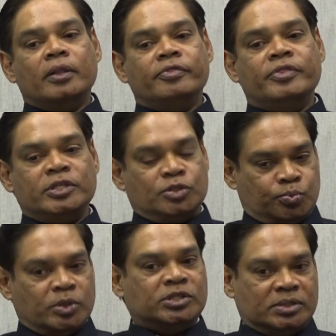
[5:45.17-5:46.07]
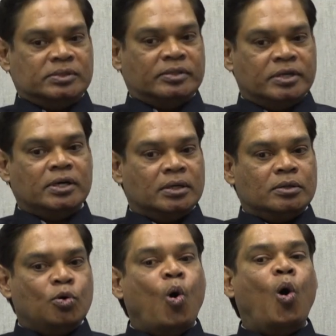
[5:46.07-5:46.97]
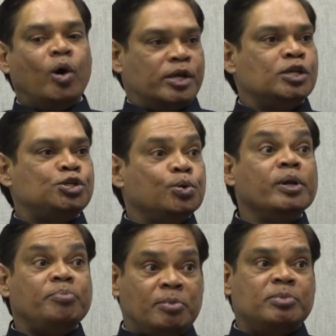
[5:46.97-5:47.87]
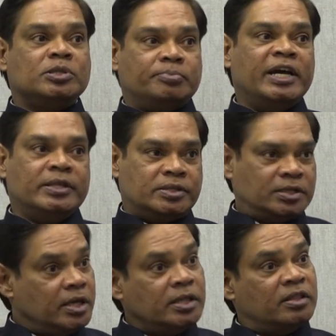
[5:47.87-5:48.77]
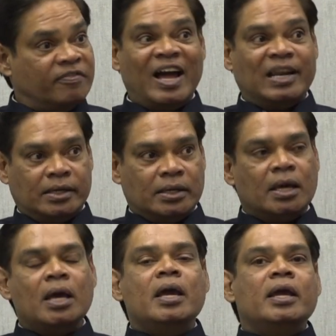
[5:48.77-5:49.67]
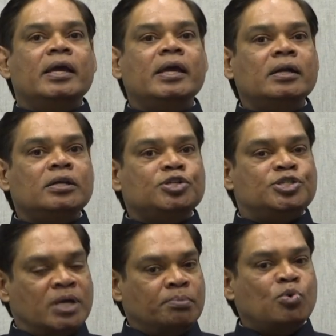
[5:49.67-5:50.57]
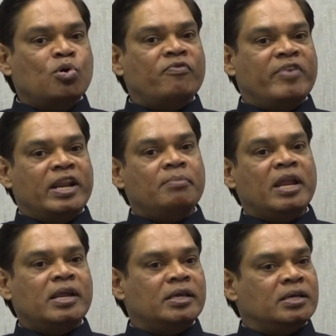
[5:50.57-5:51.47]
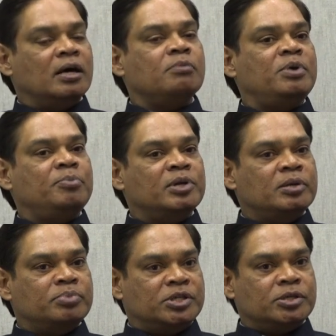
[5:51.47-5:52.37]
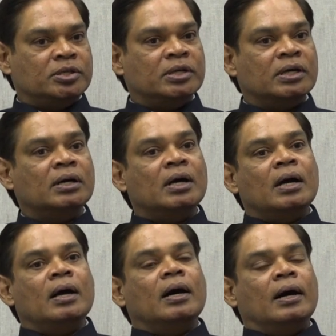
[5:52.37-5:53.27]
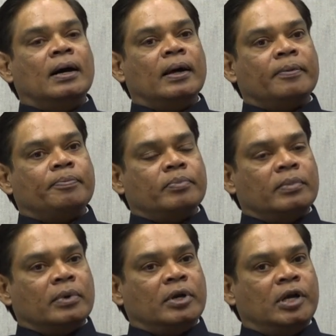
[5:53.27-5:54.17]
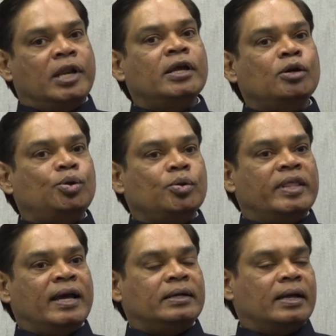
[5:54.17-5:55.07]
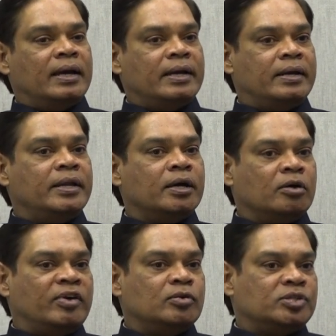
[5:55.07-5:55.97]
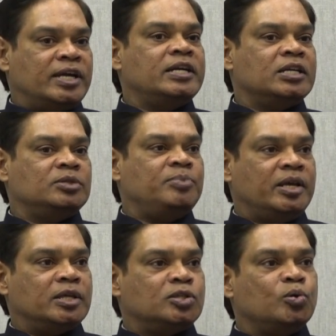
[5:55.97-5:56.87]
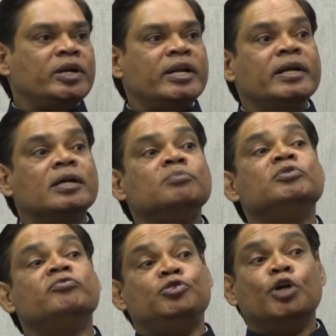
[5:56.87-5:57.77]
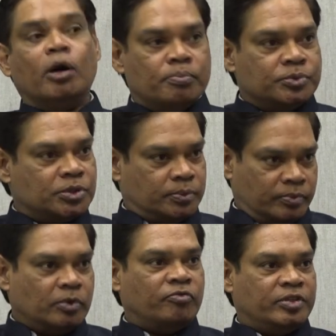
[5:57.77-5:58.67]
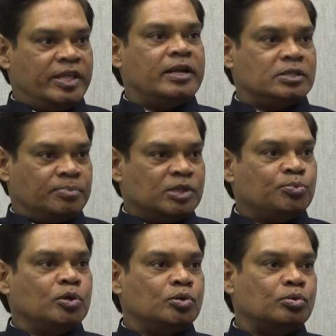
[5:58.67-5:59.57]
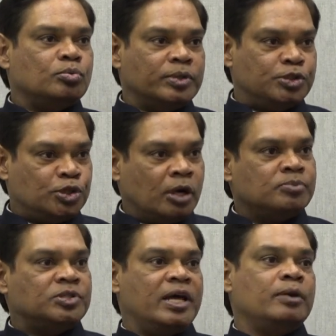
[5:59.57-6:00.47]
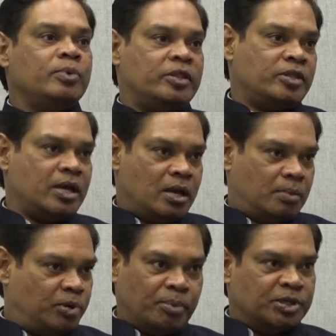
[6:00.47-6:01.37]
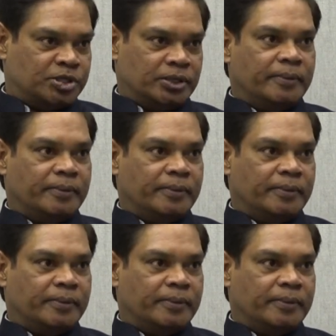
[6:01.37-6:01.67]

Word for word: This was the core issue in people's minds in the valley. Right. In Jammu, very many young people in particular cling to that idea of outsiders being excluded in terms of jobs. Over there, it's much more to do with jobs than with property.